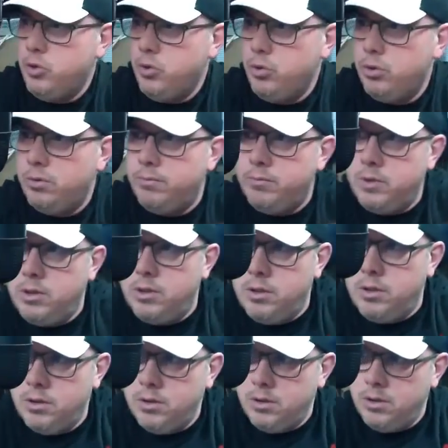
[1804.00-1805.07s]
new.
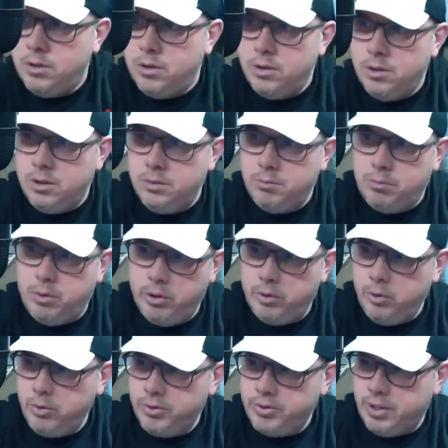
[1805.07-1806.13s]
Pretty
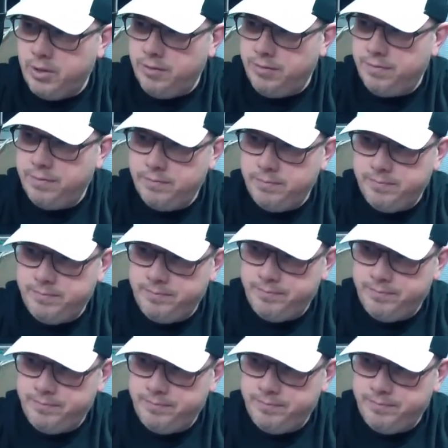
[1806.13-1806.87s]
cool stuff.